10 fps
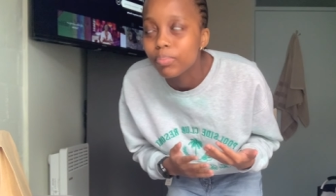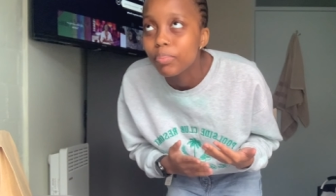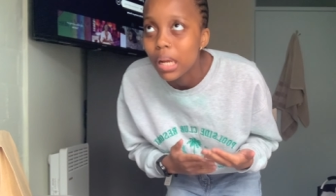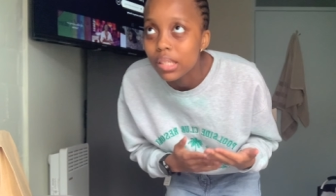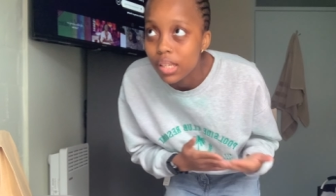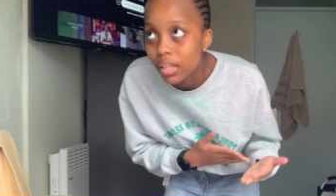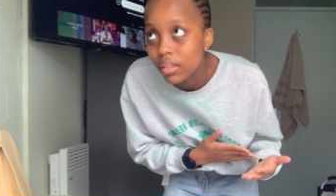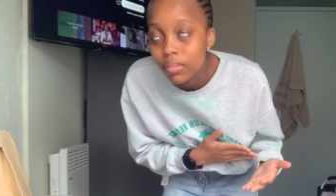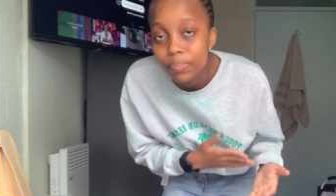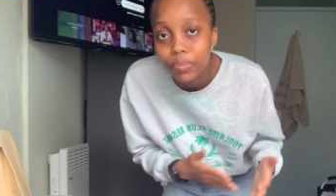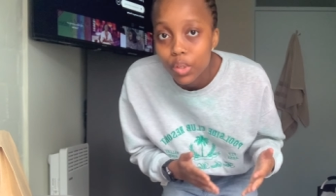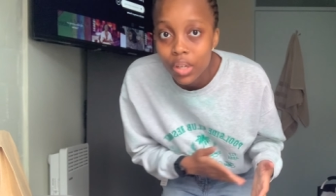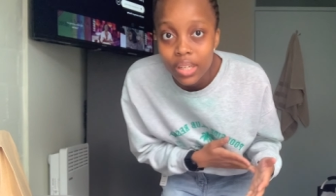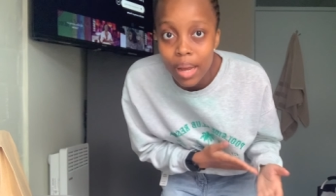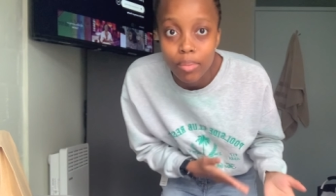button
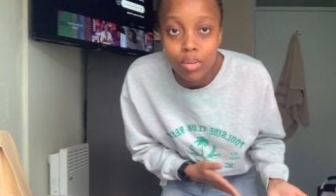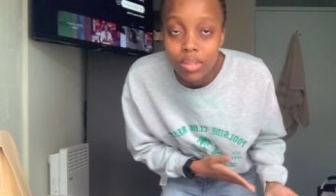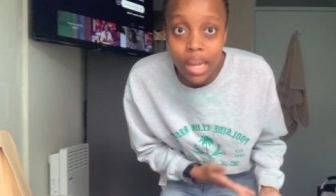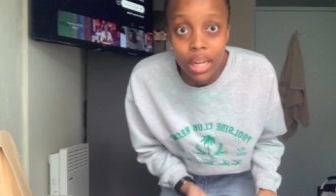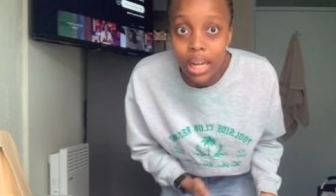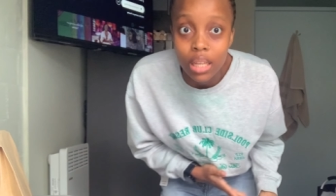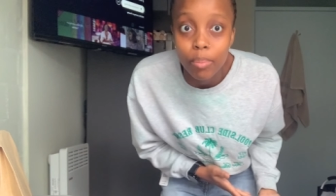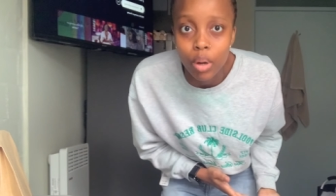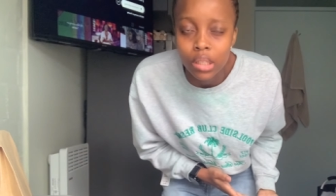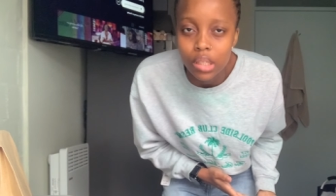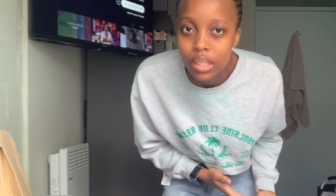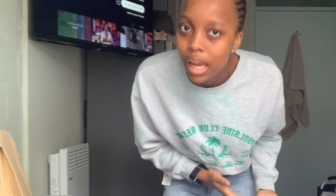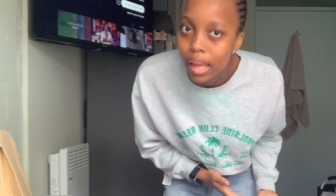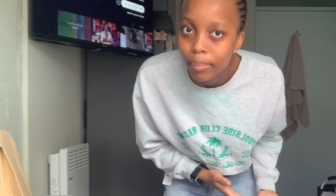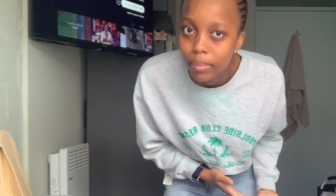could come loose at any point in
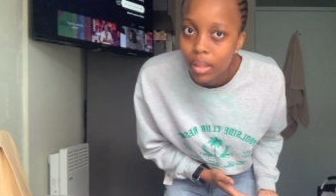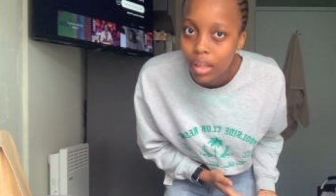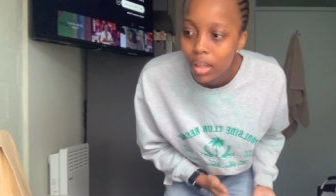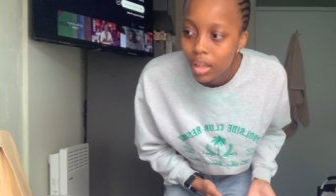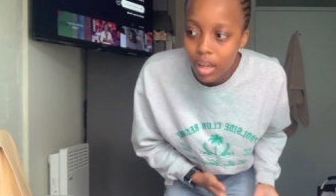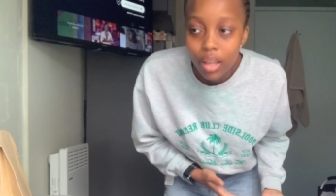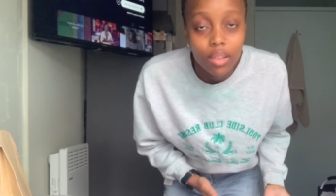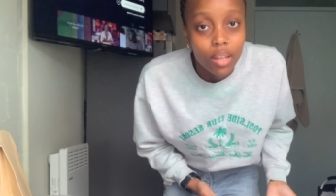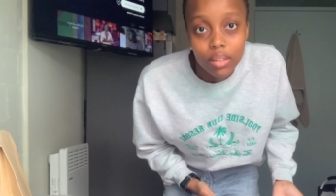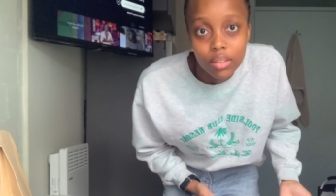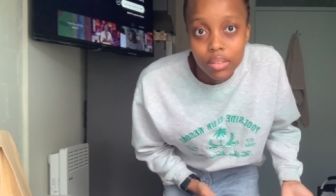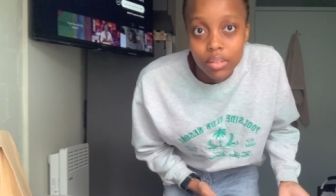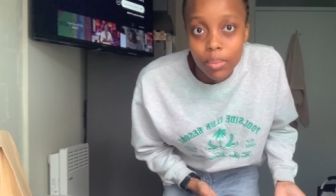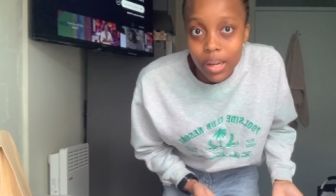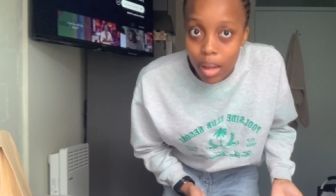time. And then
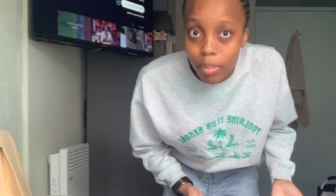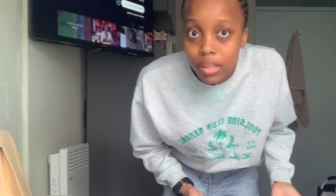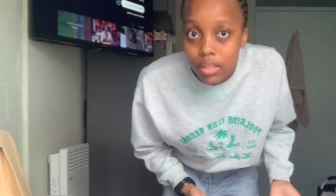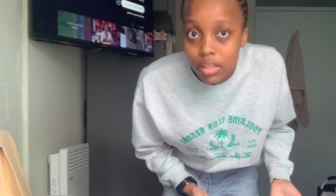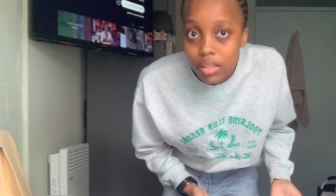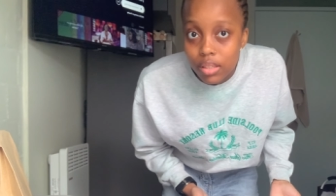what happens?